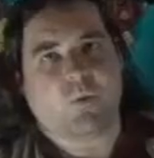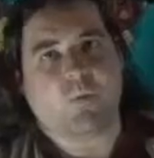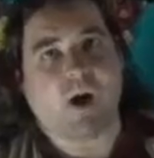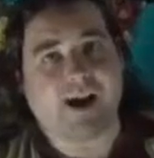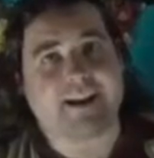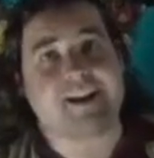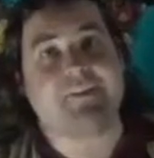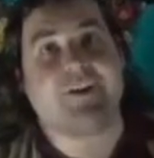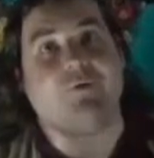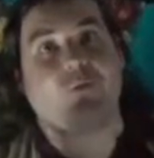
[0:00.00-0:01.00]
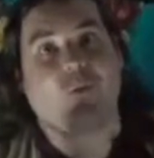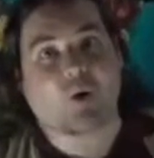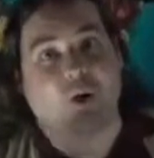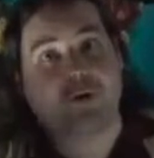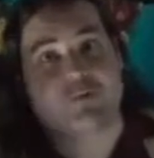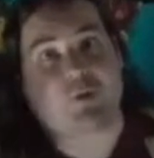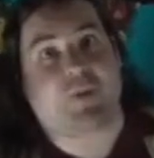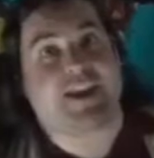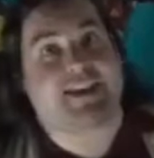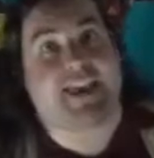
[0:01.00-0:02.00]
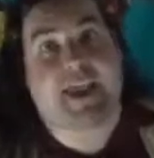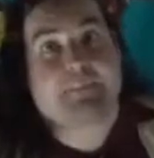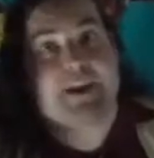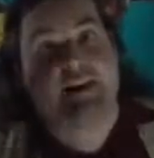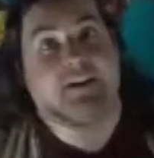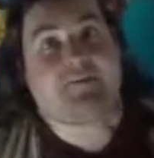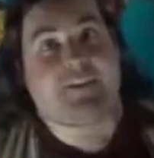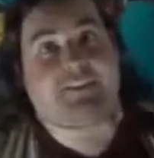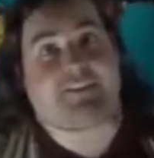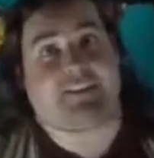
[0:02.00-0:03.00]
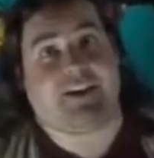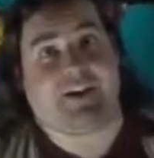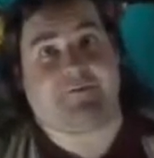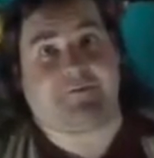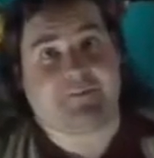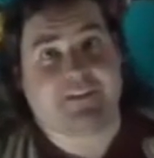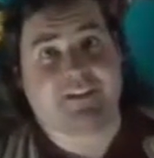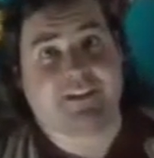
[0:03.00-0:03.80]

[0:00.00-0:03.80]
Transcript: Why in the world would they keep any of this stuff?